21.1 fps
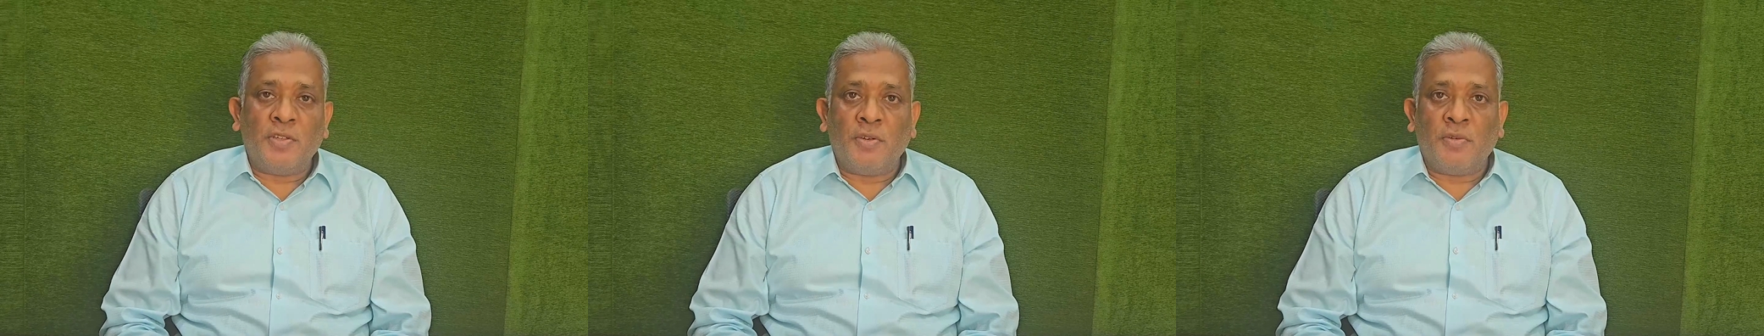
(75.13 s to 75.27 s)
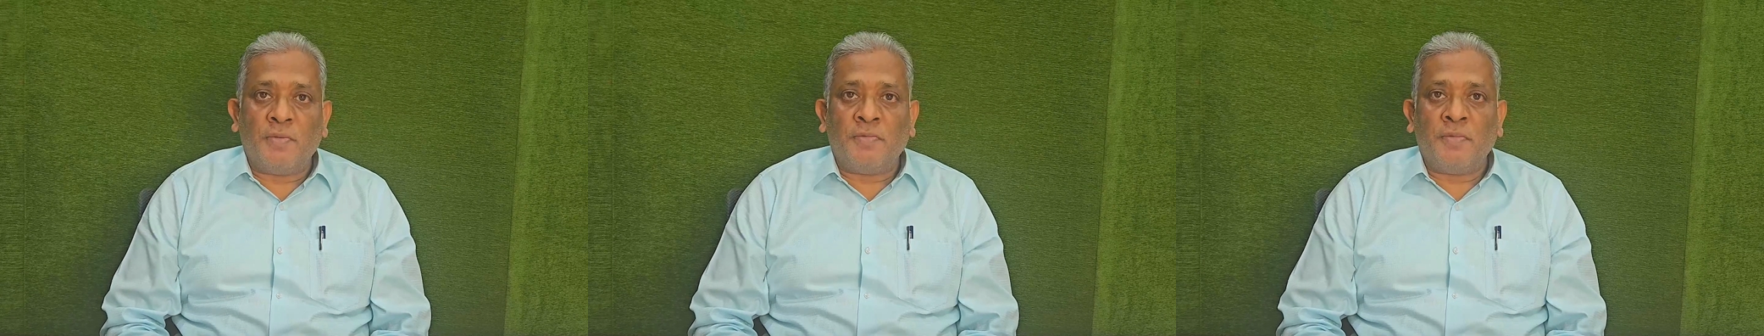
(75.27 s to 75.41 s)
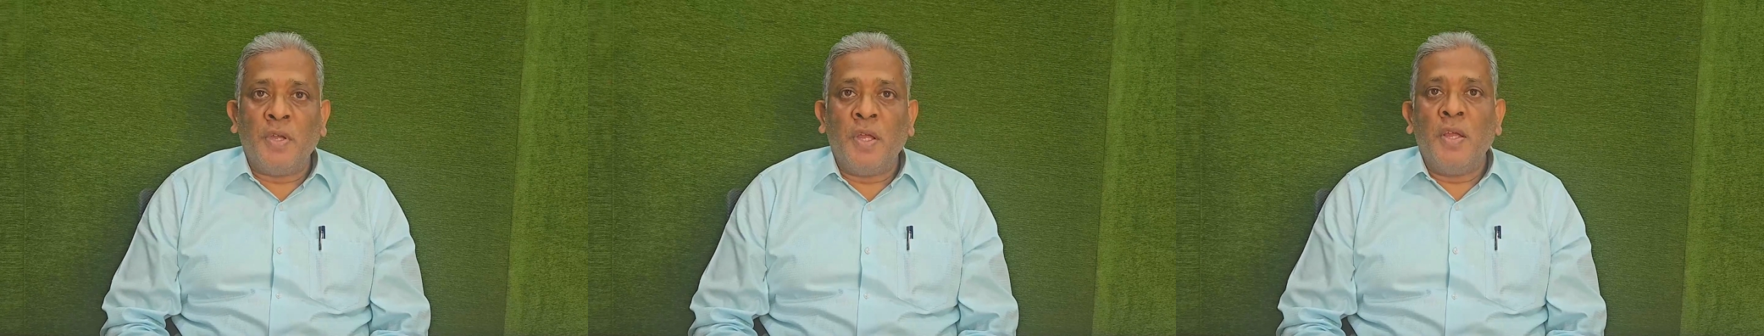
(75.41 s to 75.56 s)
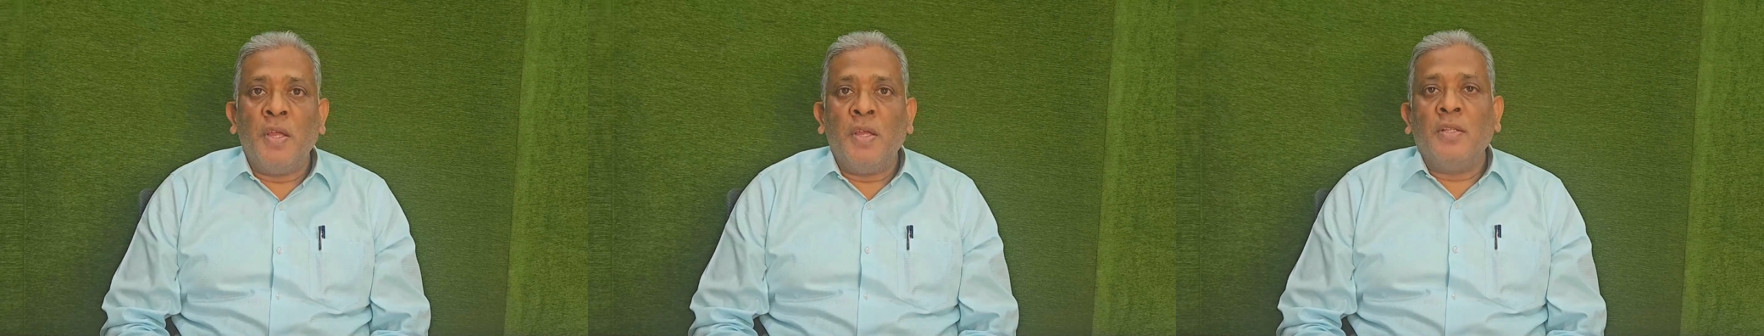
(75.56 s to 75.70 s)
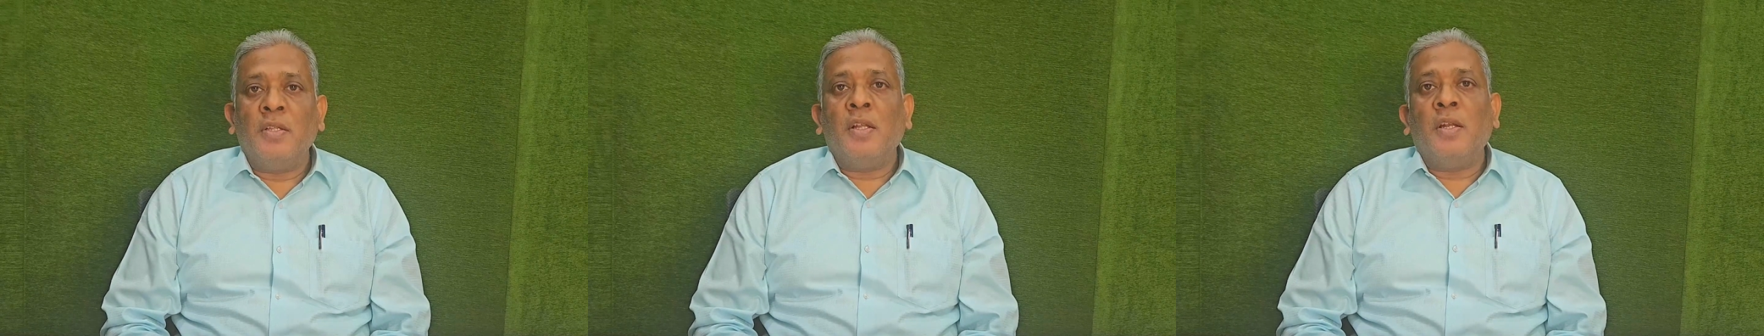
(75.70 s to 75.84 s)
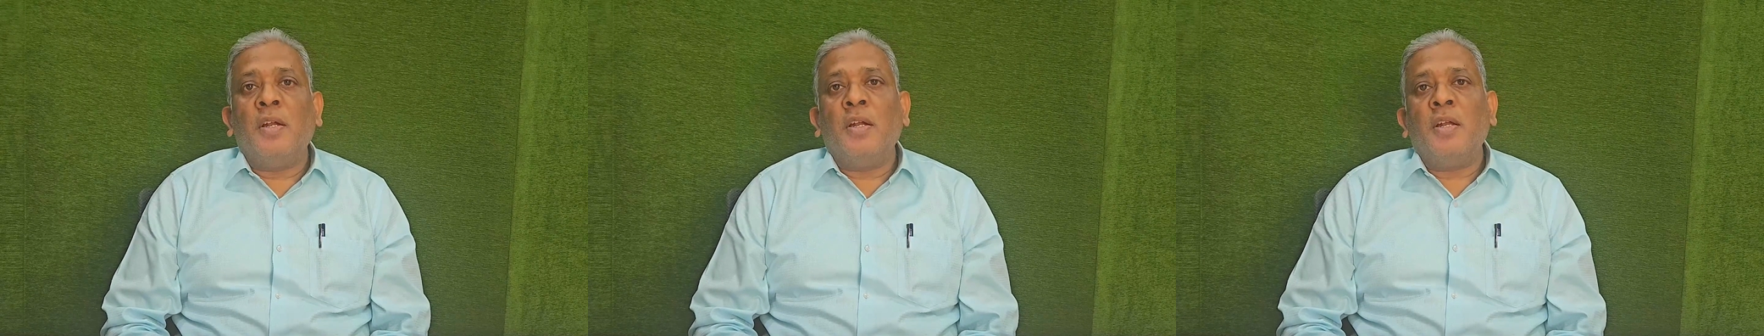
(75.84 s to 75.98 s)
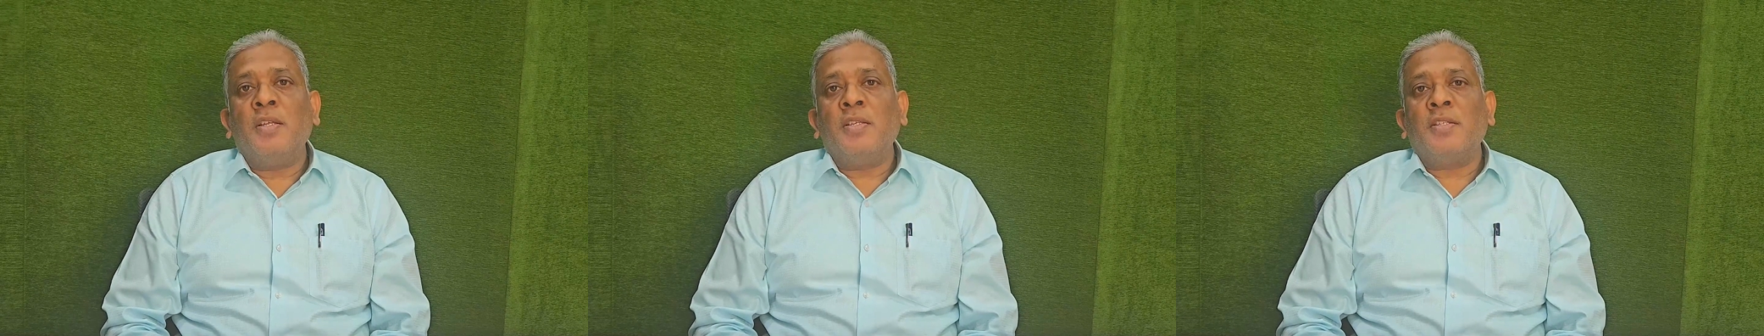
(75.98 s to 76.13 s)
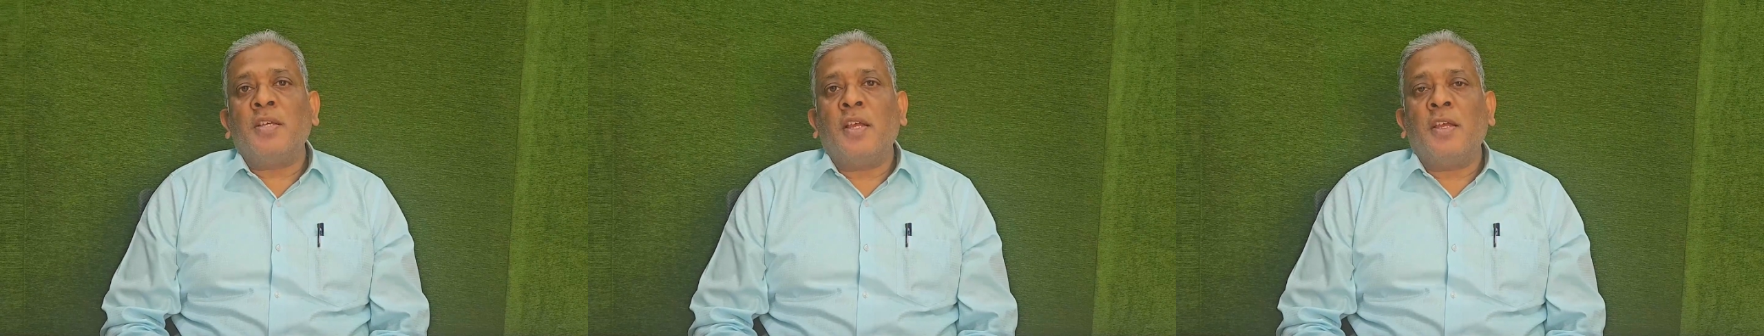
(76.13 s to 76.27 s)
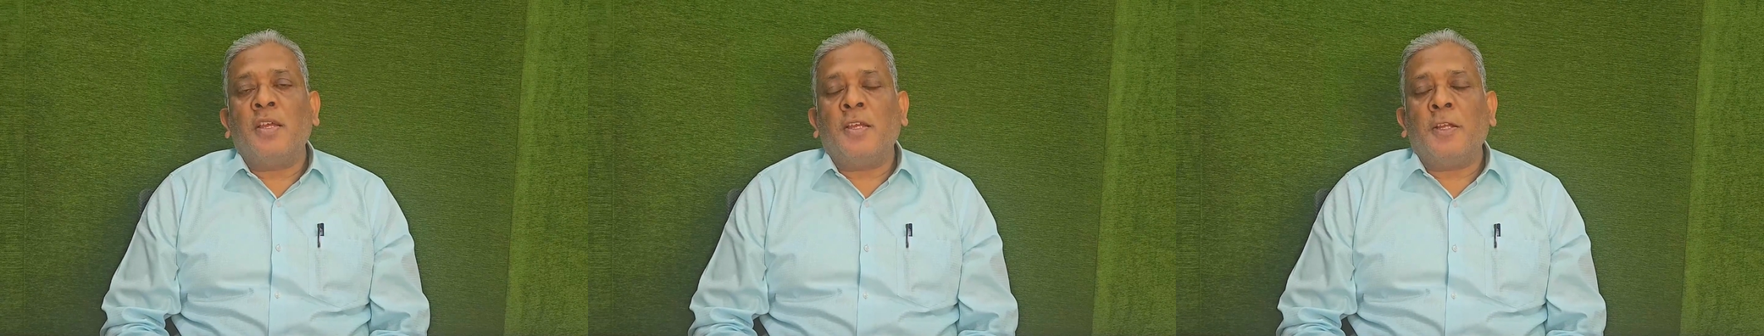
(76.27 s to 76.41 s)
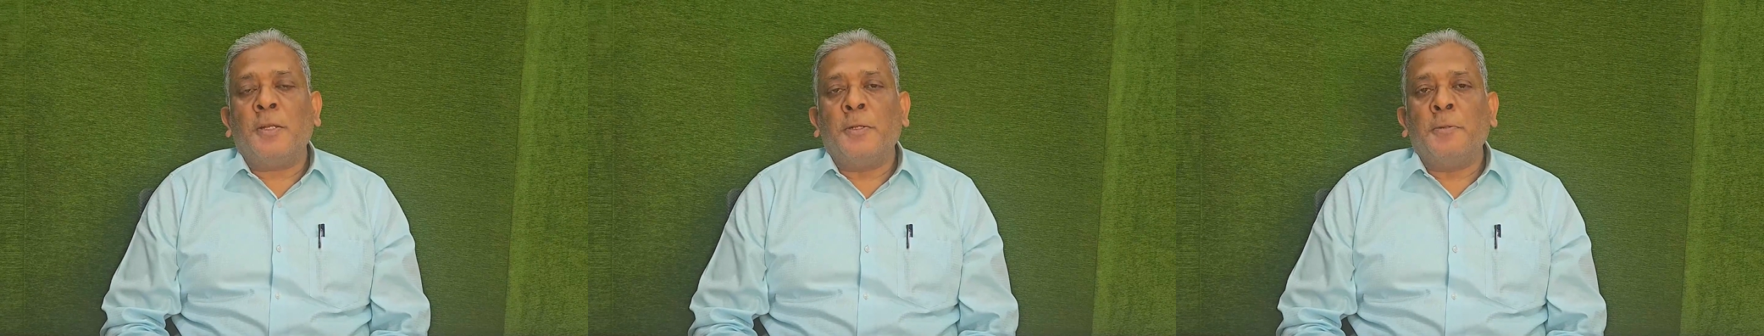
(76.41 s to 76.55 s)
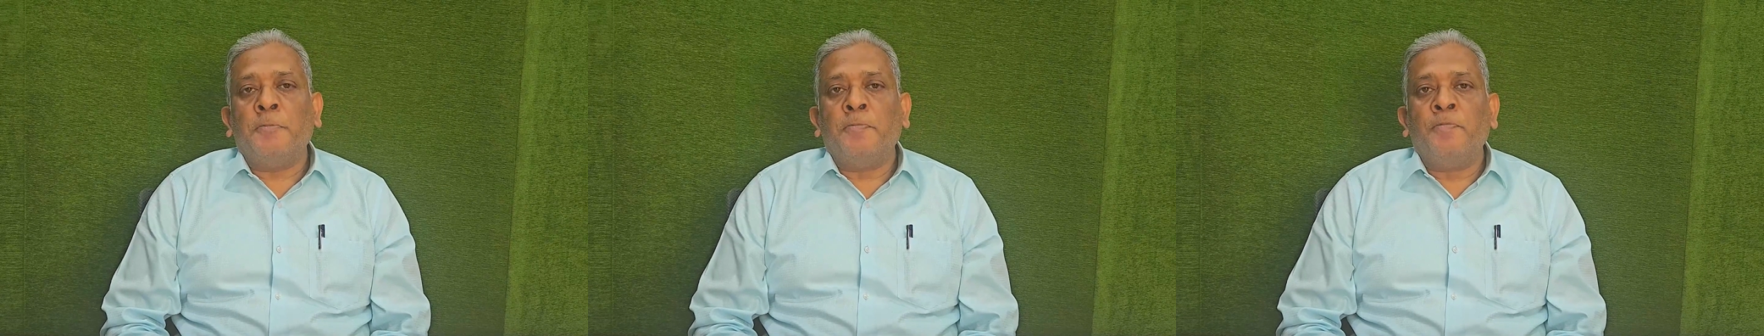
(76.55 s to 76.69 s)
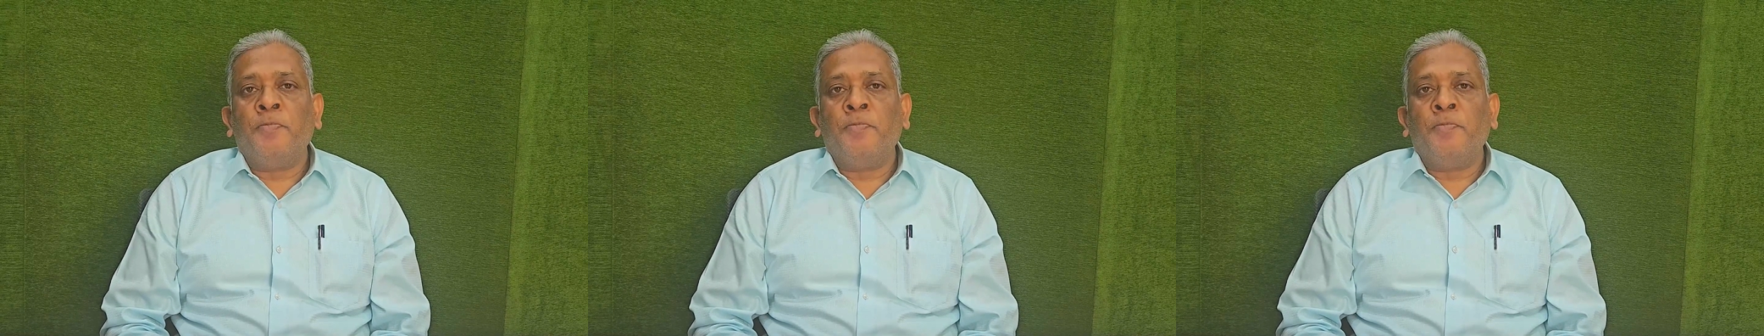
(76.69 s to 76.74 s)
of the learning cycle.